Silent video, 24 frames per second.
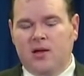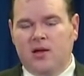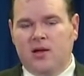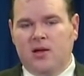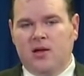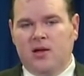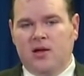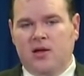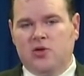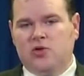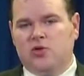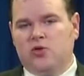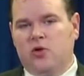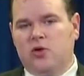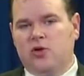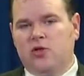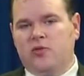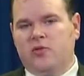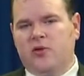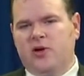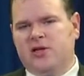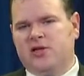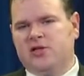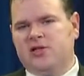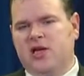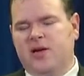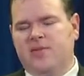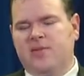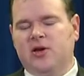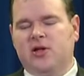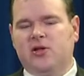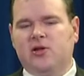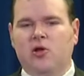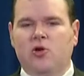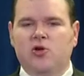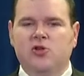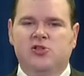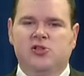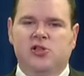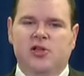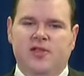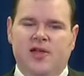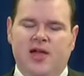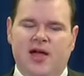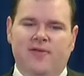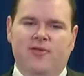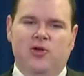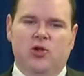In truth, when examined closely,
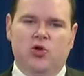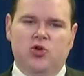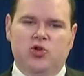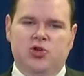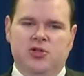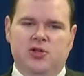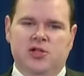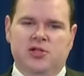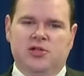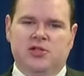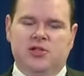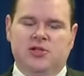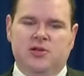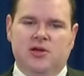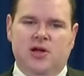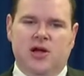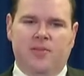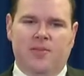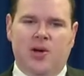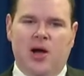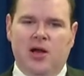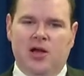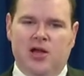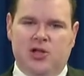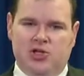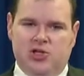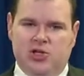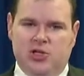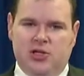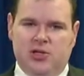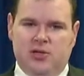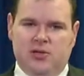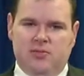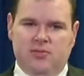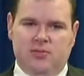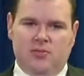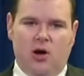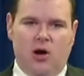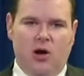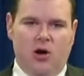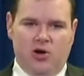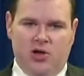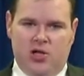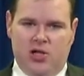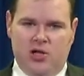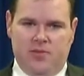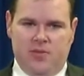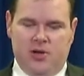the evolutionist homology
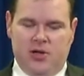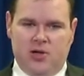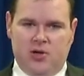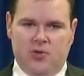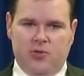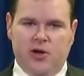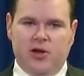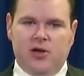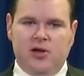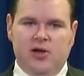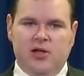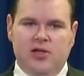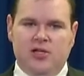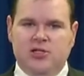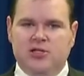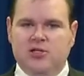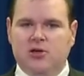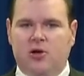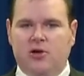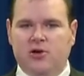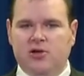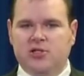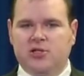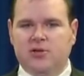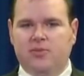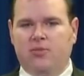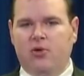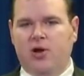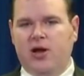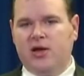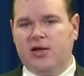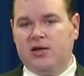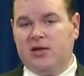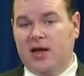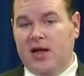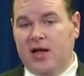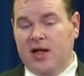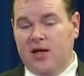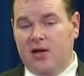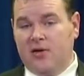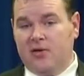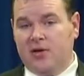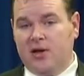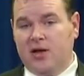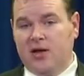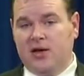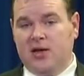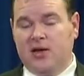argument quickly starts to break
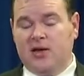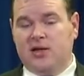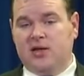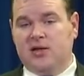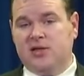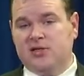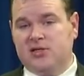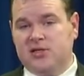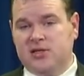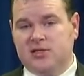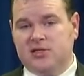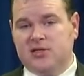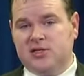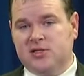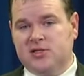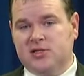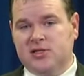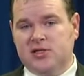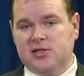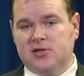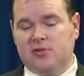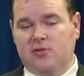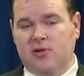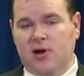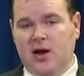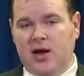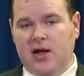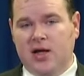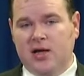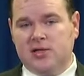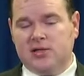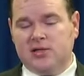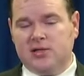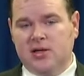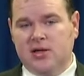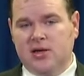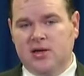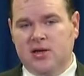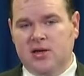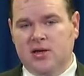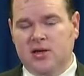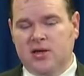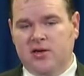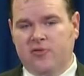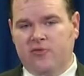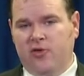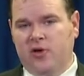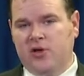down and inconsistencies arise.
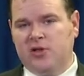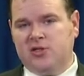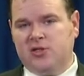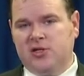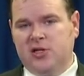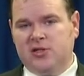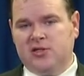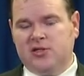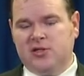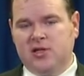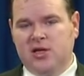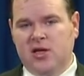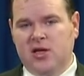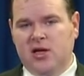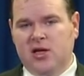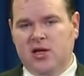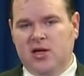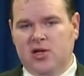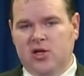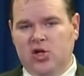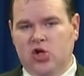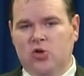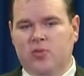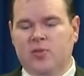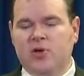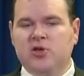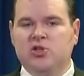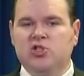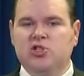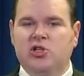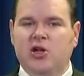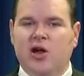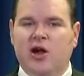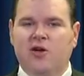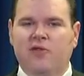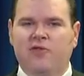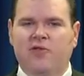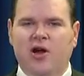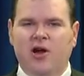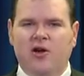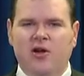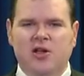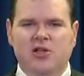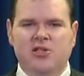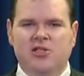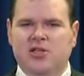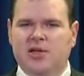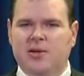For instance, humans share
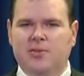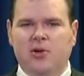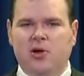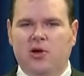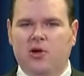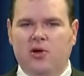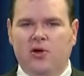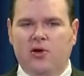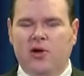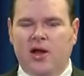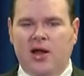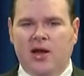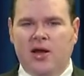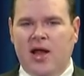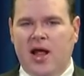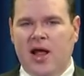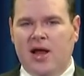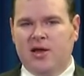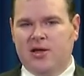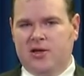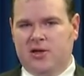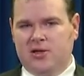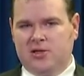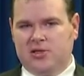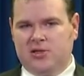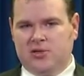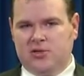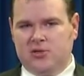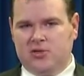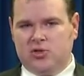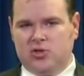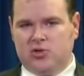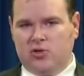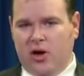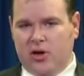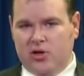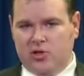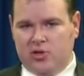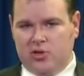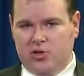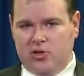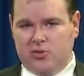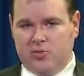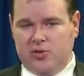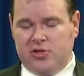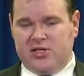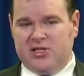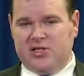very similar analogous
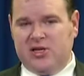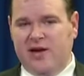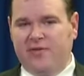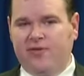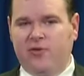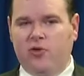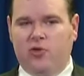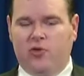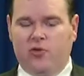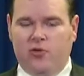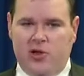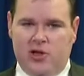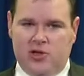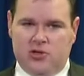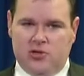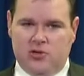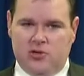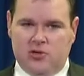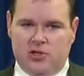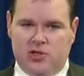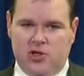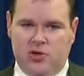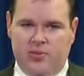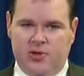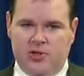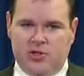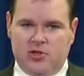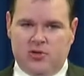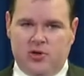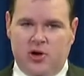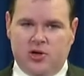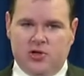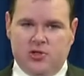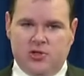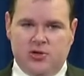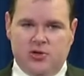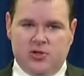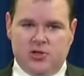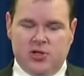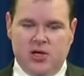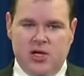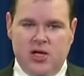structures with several creatures. Human structures